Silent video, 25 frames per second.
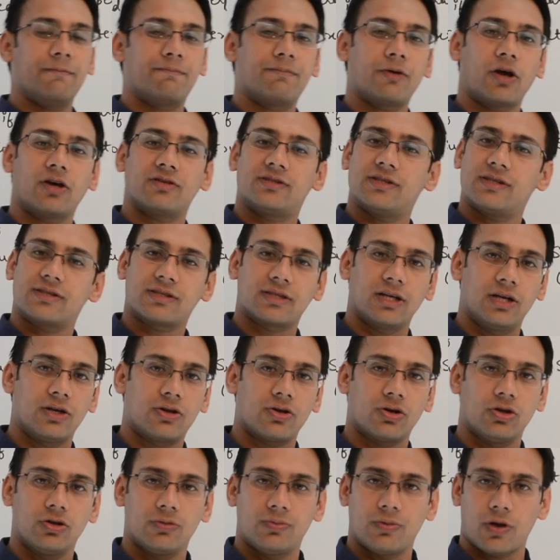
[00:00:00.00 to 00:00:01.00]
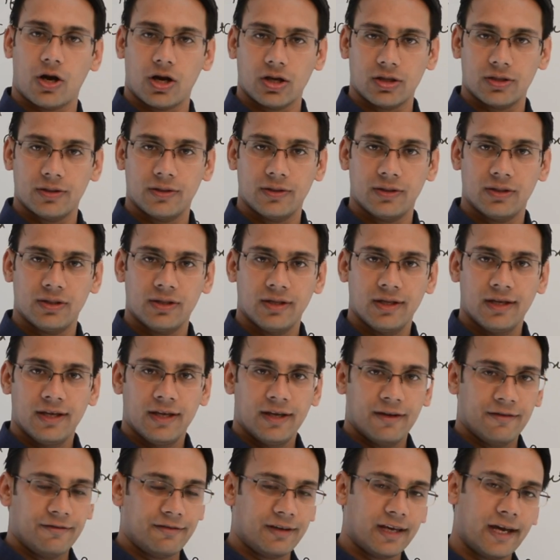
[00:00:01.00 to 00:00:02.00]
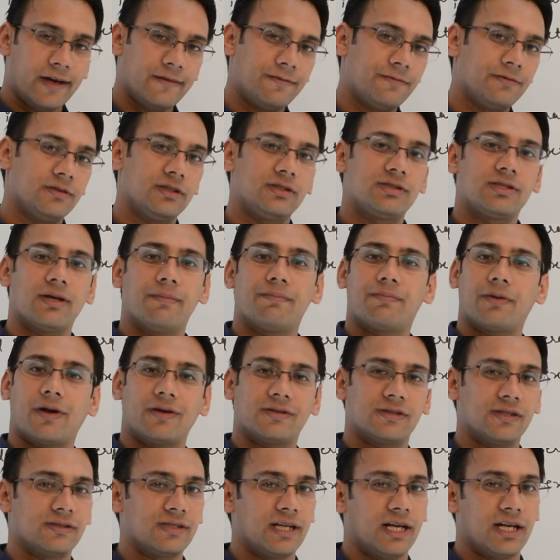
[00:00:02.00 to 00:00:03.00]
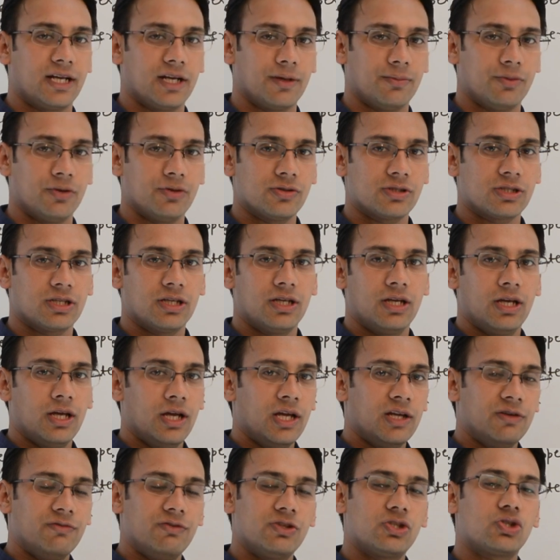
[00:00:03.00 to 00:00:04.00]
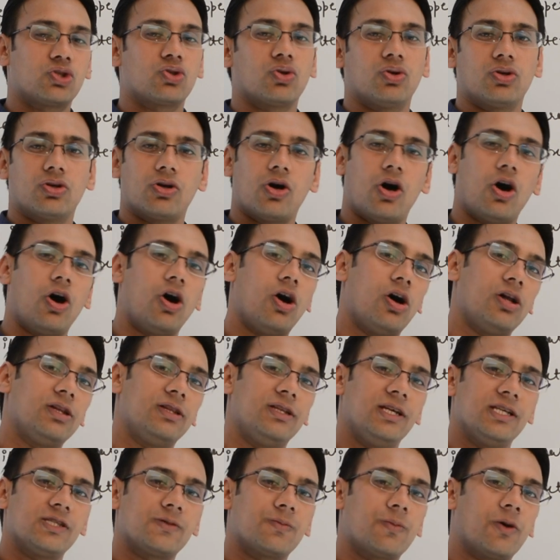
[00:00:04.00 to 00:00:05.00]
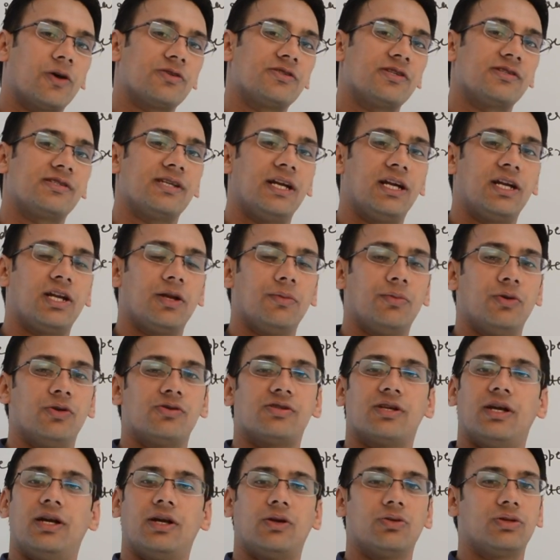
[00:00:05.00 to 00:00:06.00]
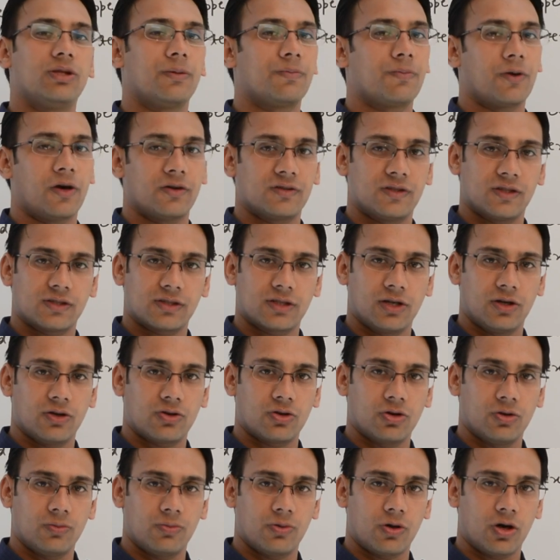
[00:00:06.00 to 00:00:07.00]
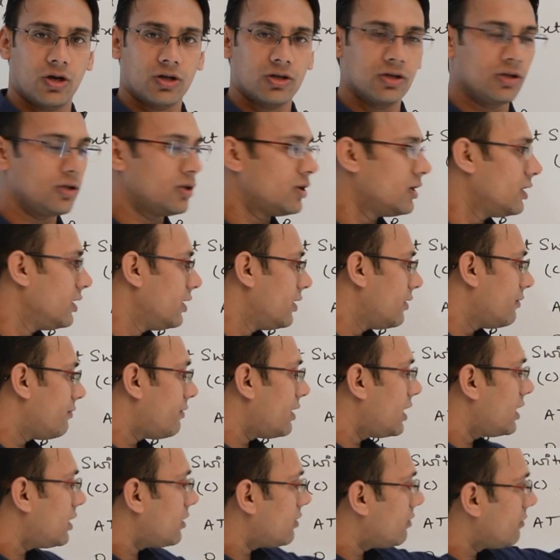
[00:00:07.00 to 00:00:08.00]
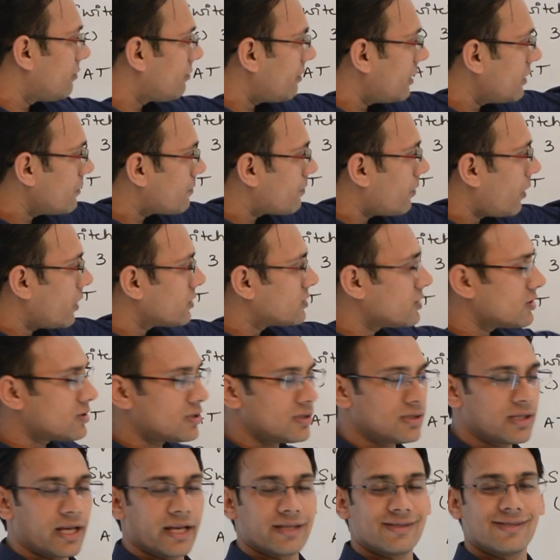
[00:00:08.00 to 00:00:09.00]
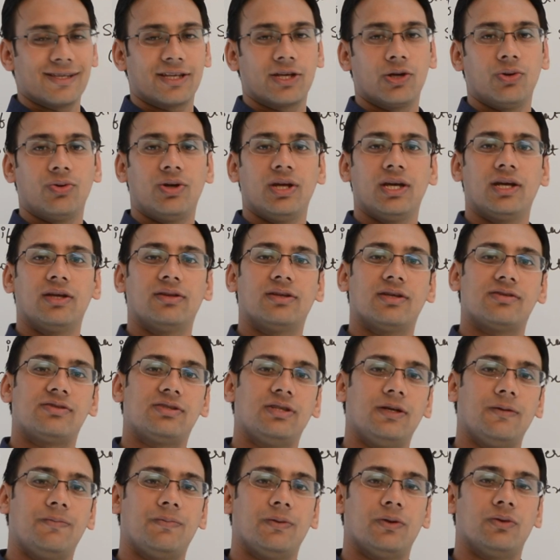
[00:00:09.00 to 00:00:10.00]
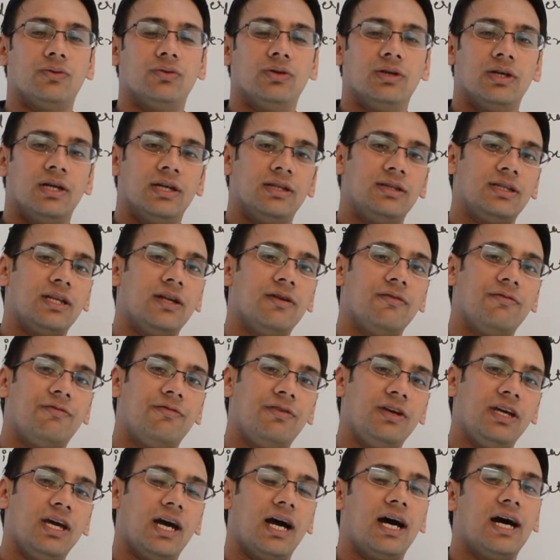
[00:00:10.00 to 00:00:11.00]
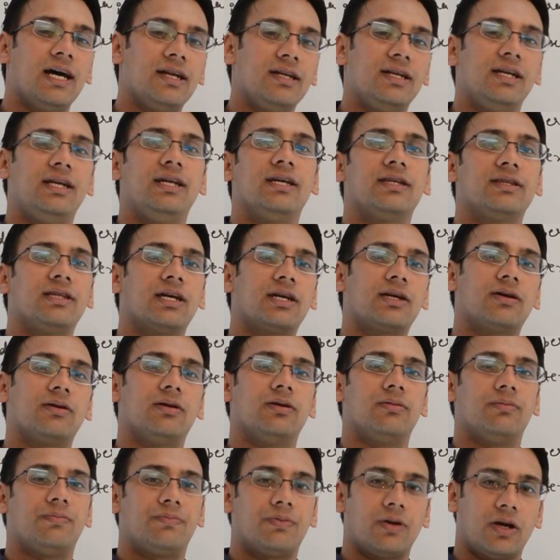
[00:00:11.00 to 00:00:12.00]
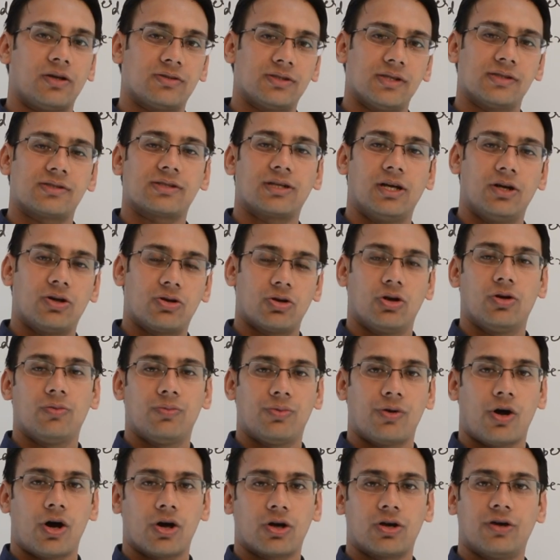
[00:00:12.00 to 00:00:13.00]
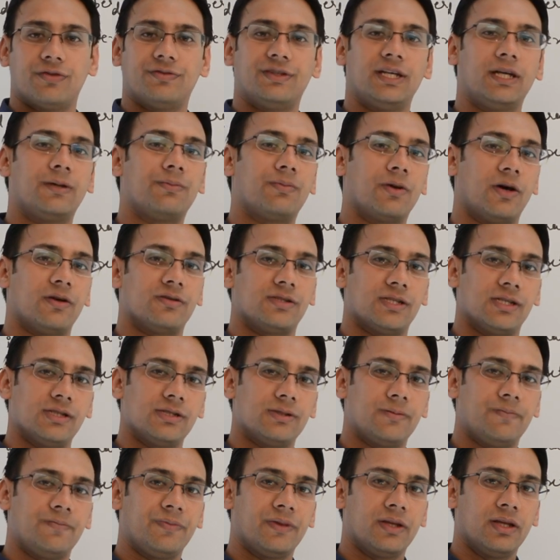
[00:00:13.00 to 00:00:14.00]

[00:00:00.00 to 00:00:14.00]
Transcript: process control block, we have some process attributes, we store all these process attributes into the process control block. When one process is executing in the C P U, then we are reading the process control block of that process,